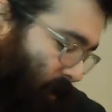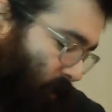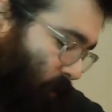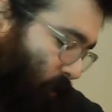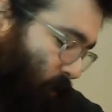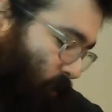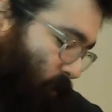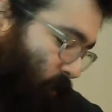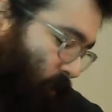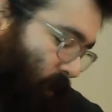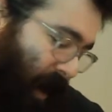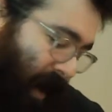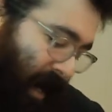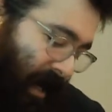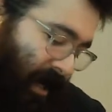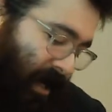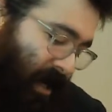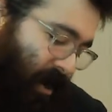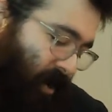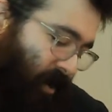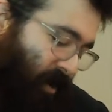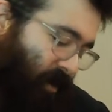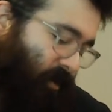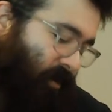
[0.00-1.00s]

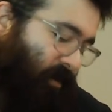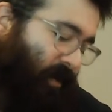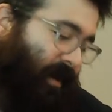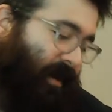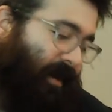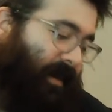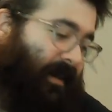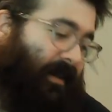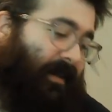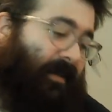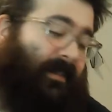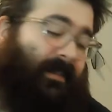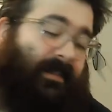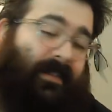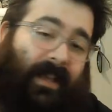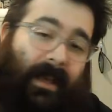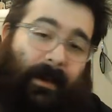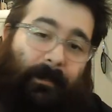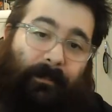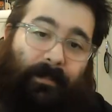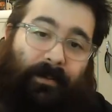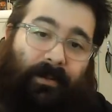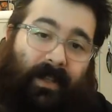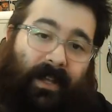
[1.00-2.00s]
radio
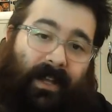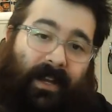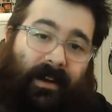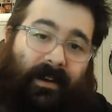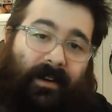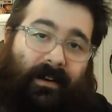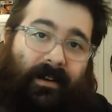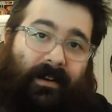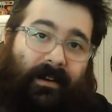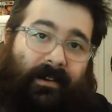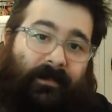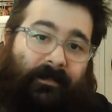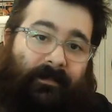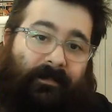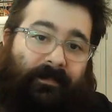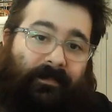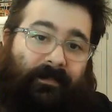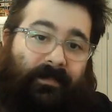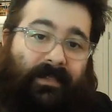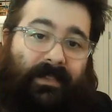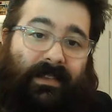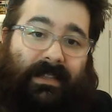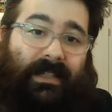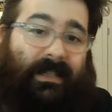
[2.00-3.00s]
cassette player
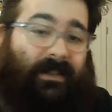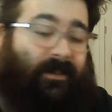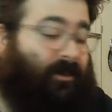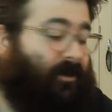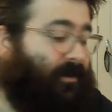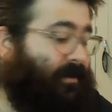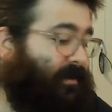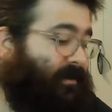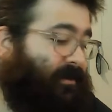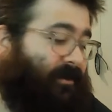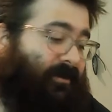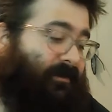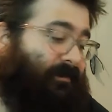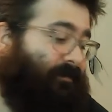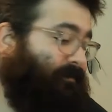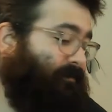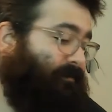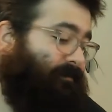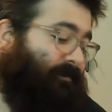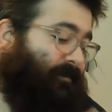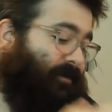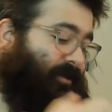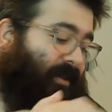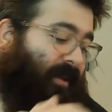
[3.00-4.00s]
that looks
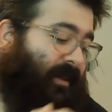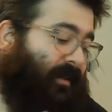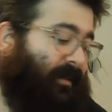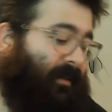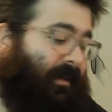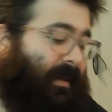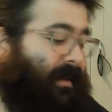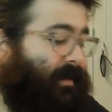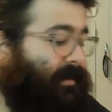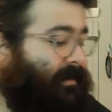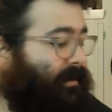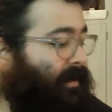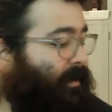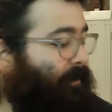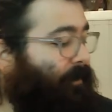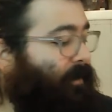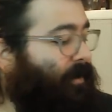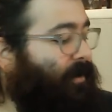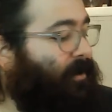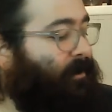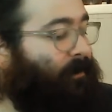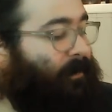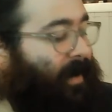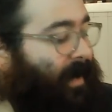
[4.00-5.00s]
just like
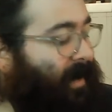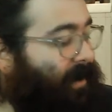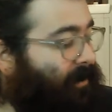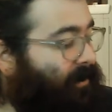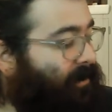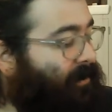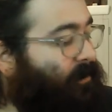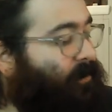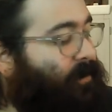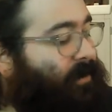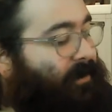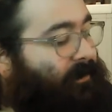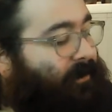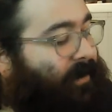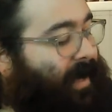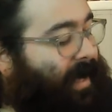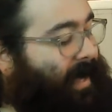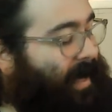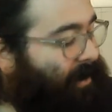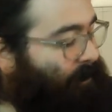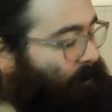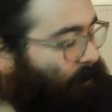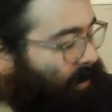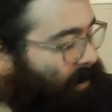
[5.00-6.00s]
something your parents would have
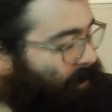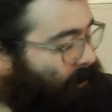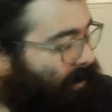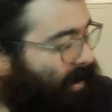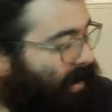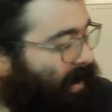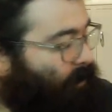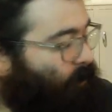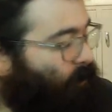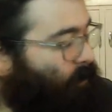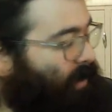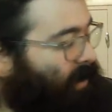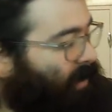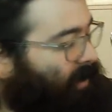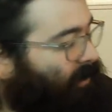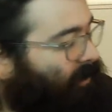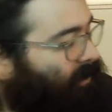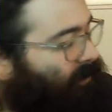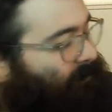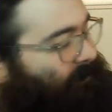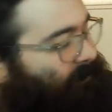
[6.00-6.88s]
had way back when.